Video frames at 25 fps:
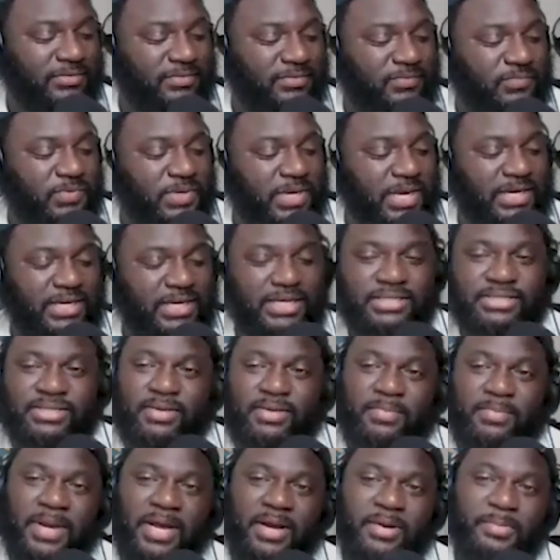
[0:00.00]
Well, I guess
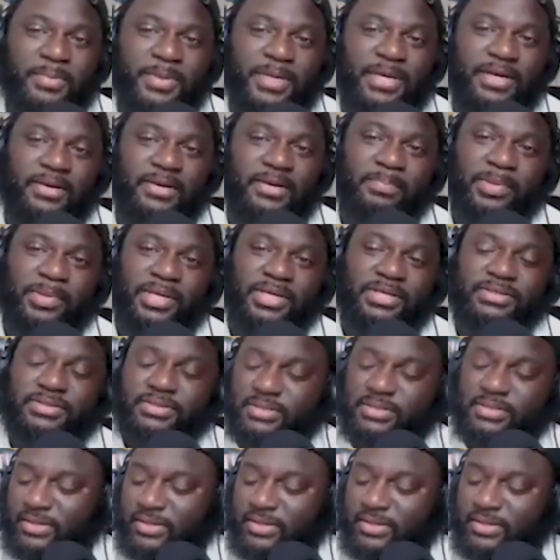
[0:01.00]
I'm out, man. Peace.